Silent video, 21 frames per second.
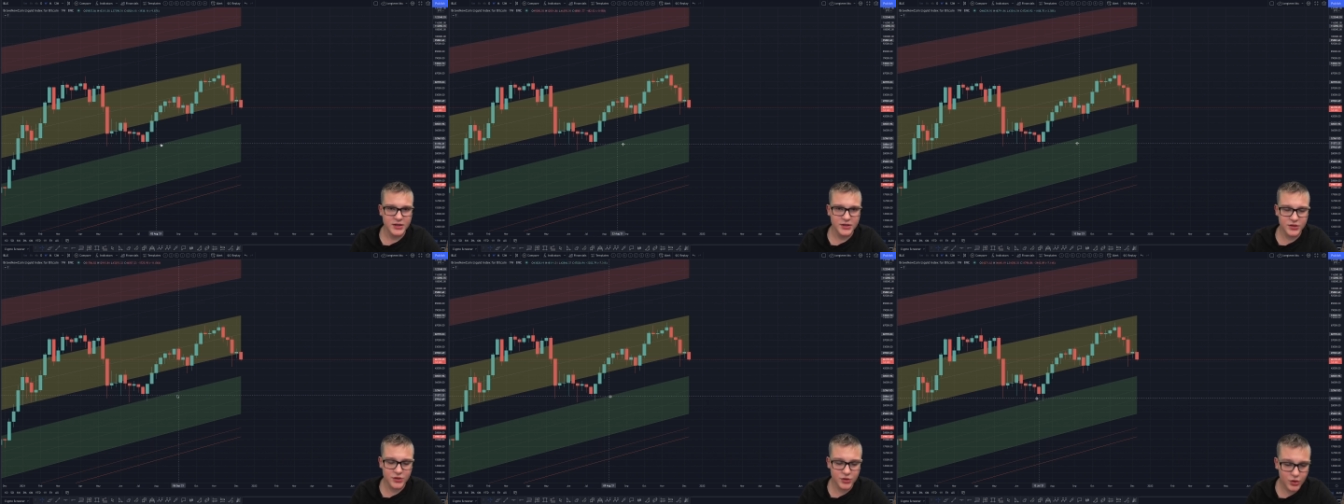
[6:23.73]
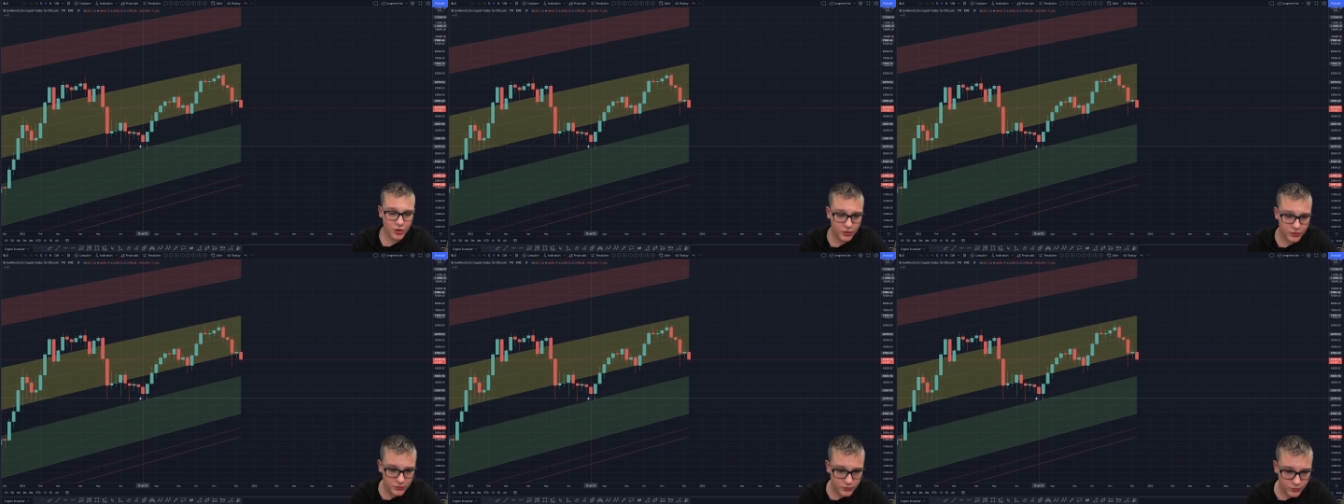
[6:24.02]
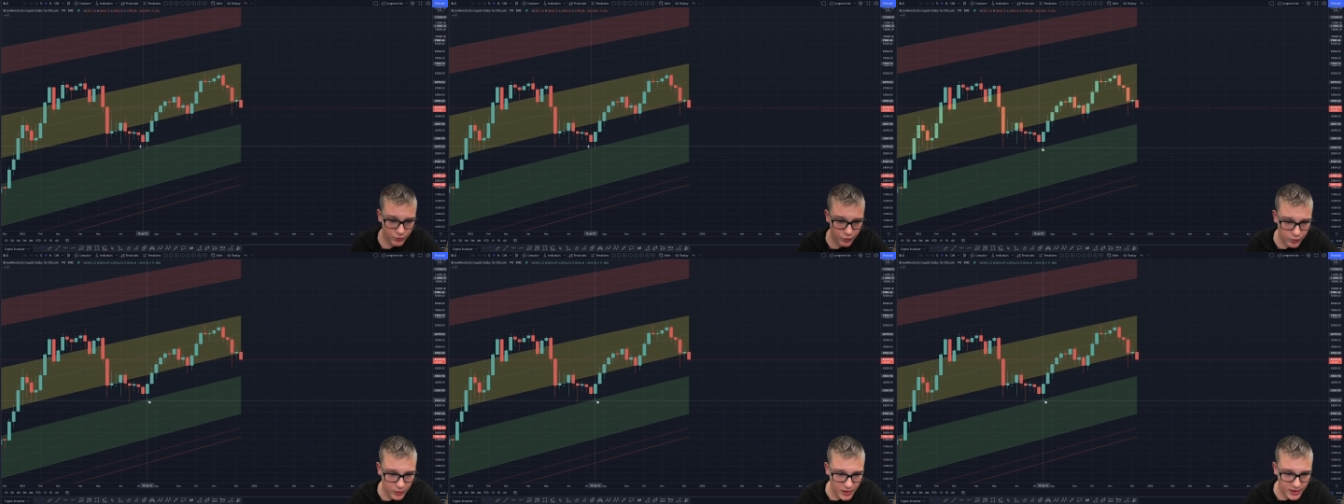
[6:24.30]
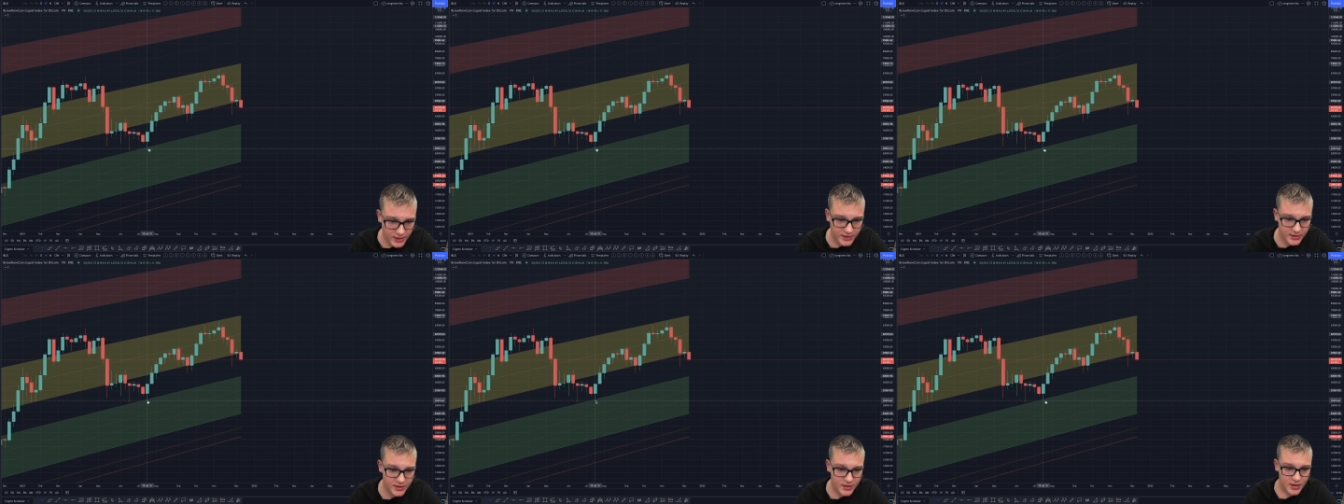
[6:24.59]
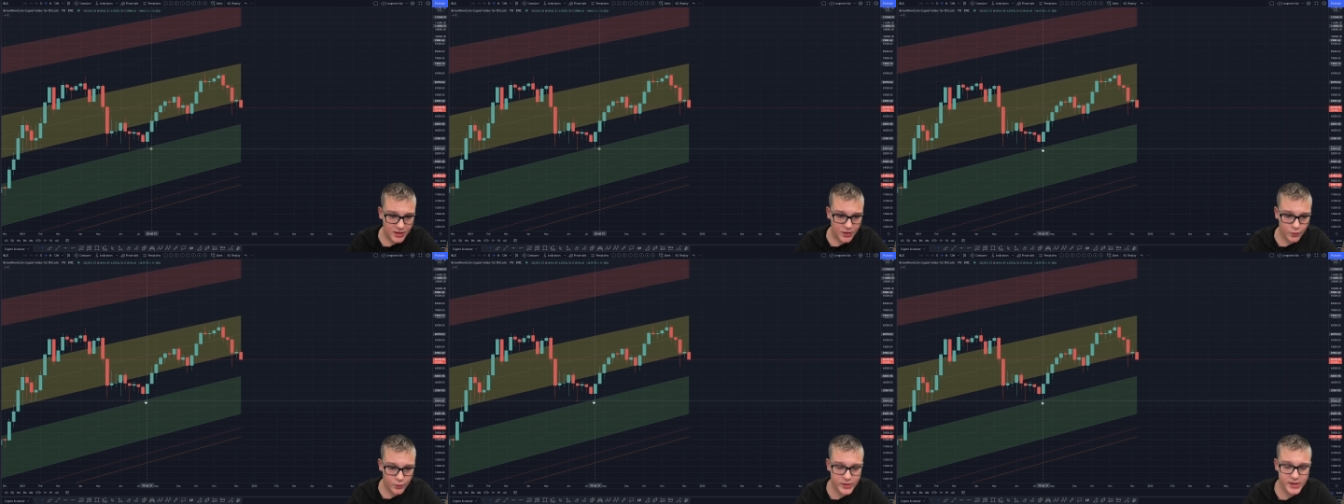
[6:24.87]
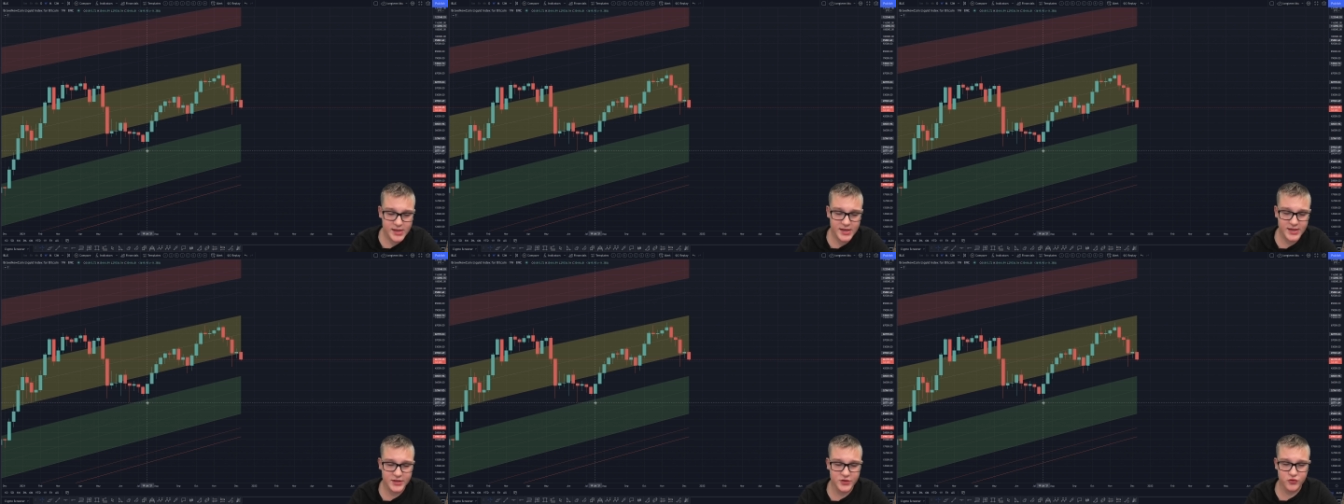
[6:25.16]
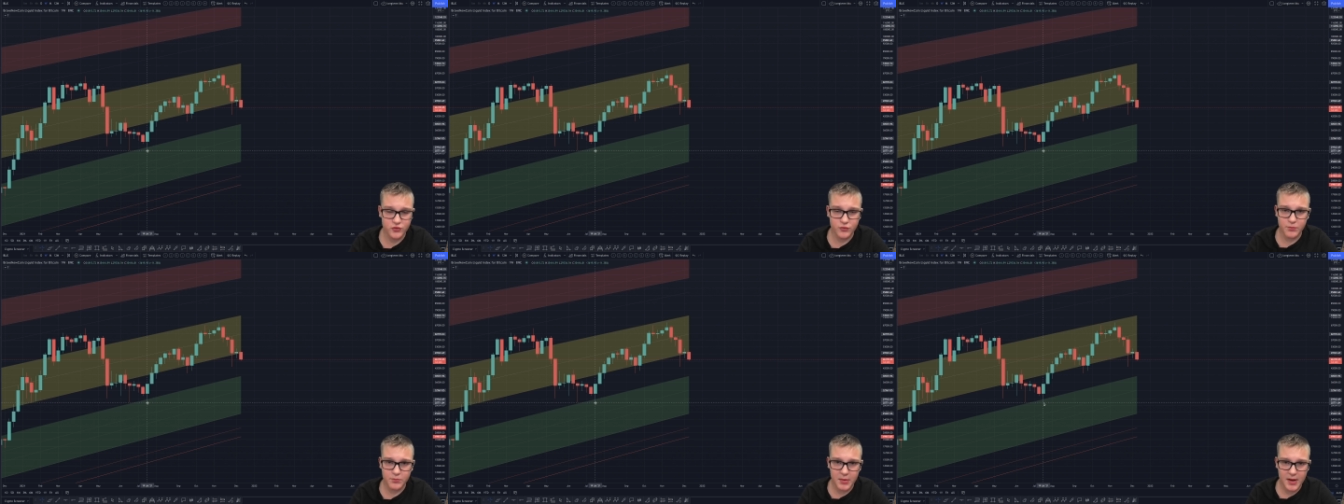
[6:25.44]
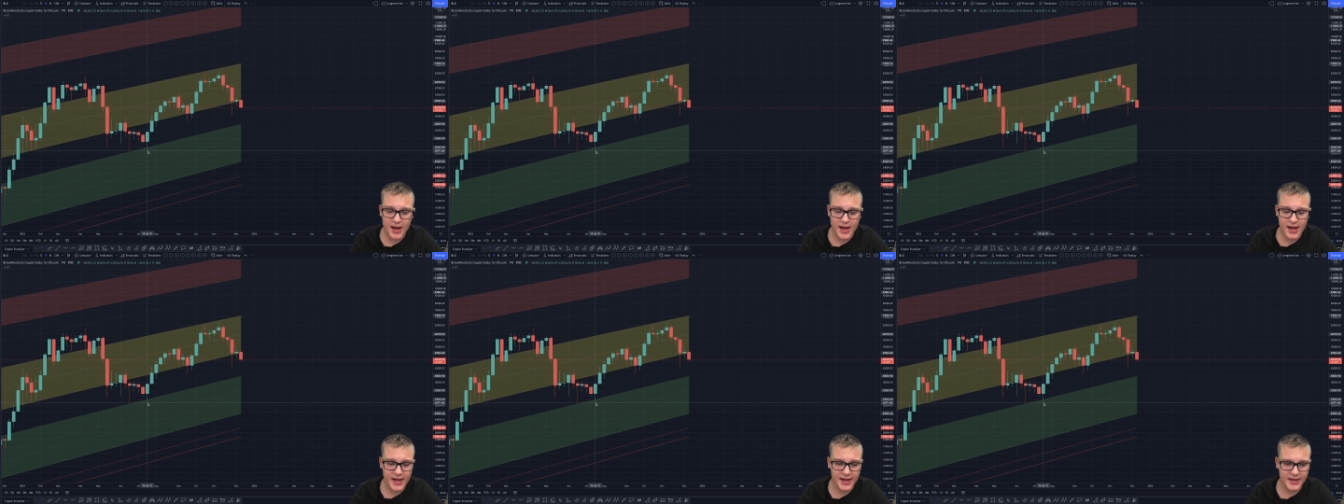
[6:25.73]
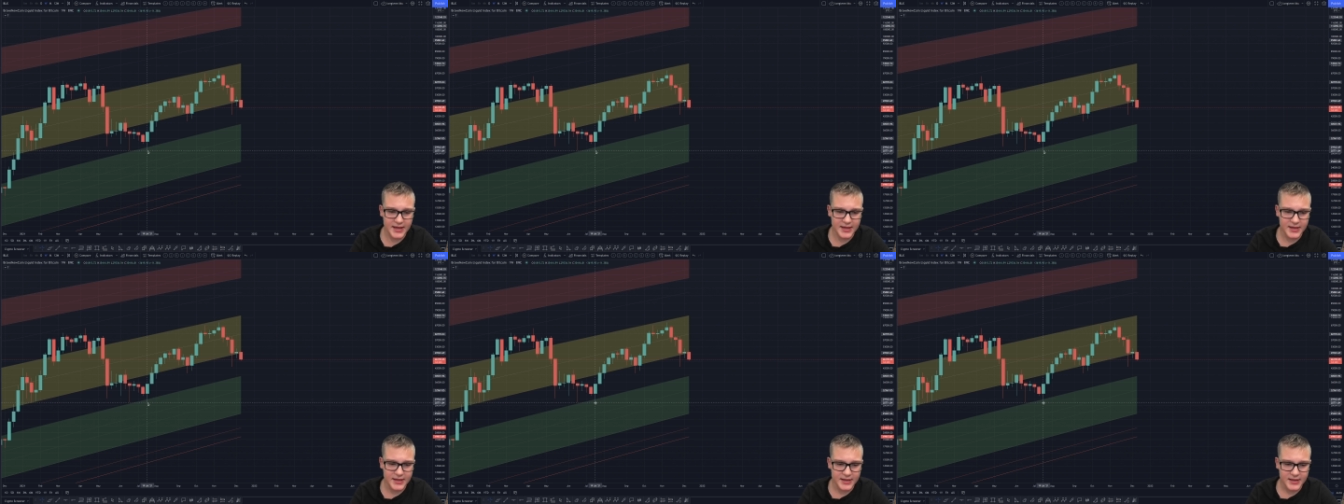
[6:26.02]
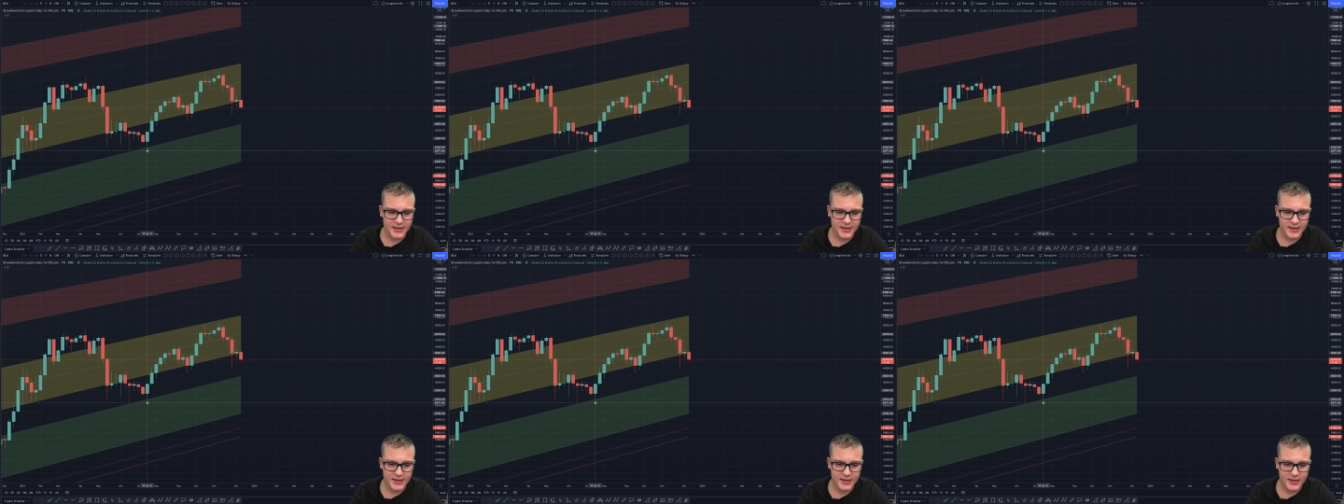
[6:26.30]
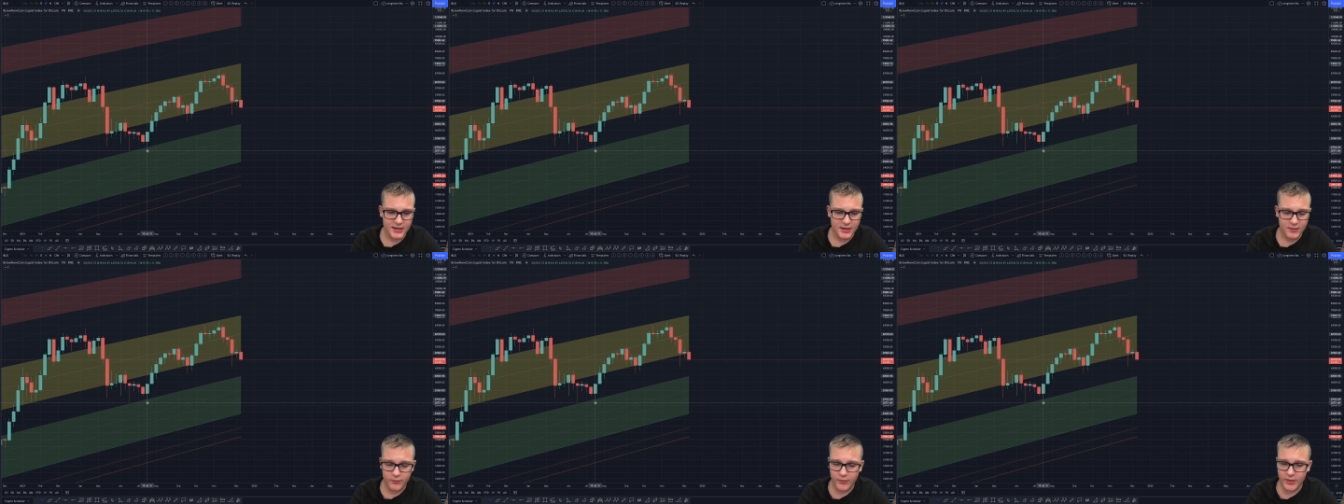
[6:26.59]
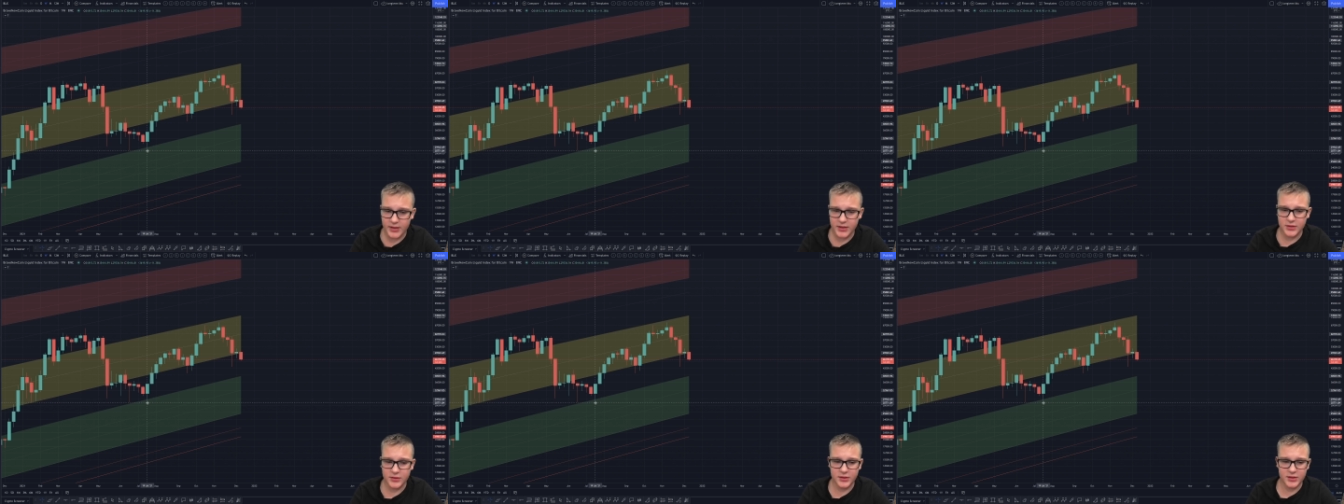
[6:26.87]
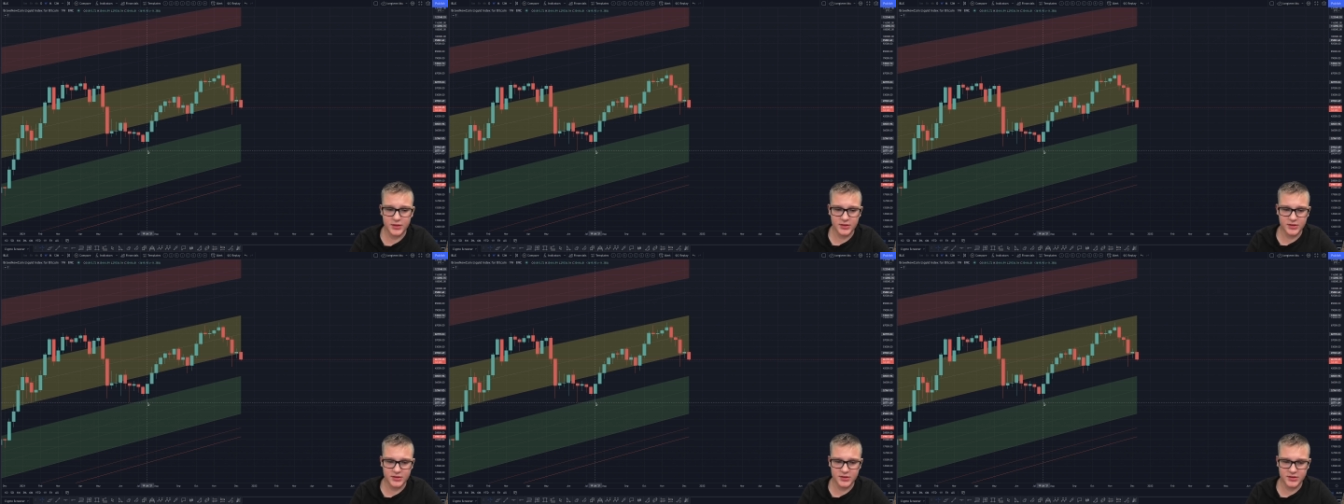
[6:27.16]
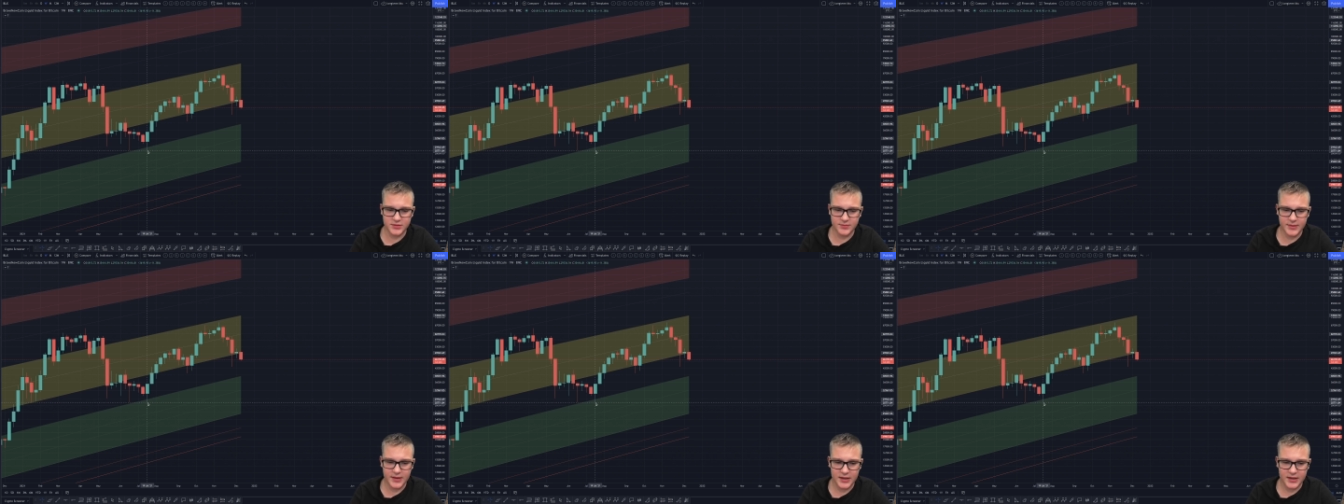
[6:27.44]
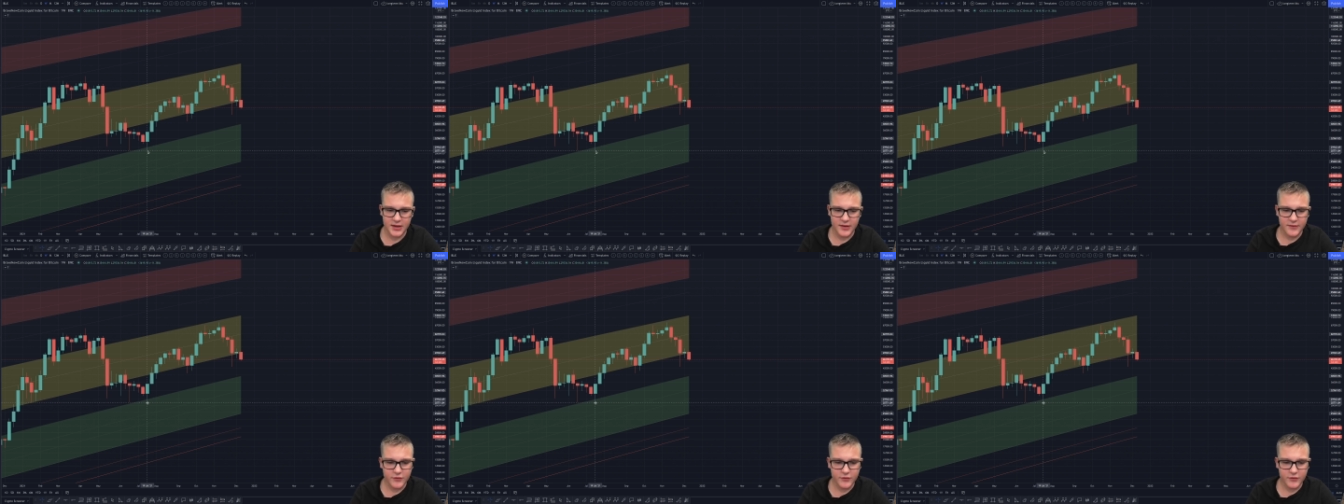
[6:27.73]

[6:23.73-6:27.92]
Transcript: You had one week to buy when in this band.